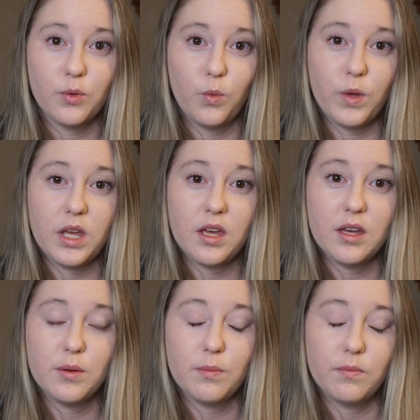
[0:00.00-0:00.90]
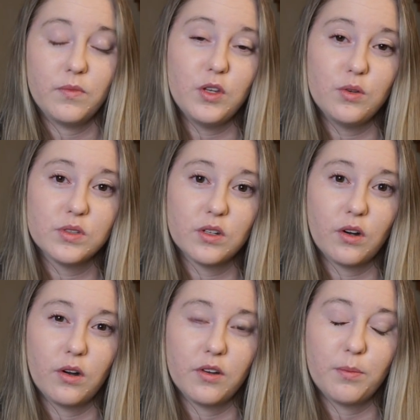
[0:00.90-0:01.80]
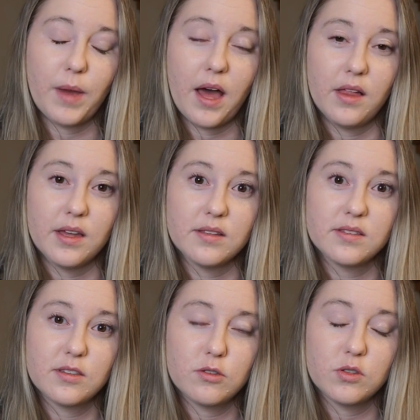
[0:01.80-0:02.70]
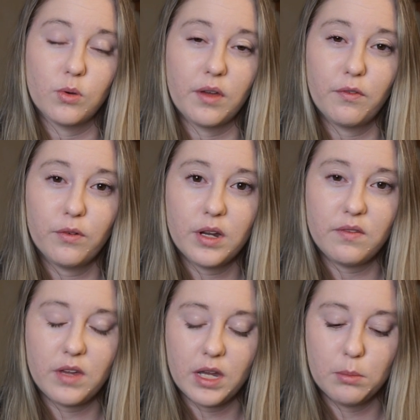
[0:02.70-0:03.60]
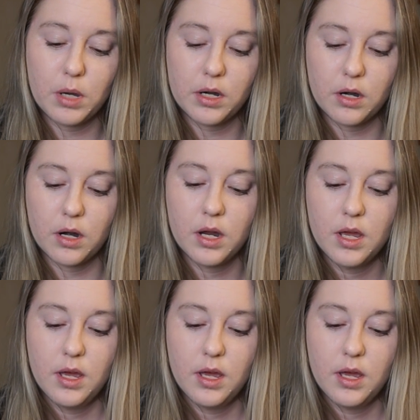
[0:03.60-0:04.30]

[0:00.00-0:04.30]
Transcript: We use the Earth Balance soy-free vegan butter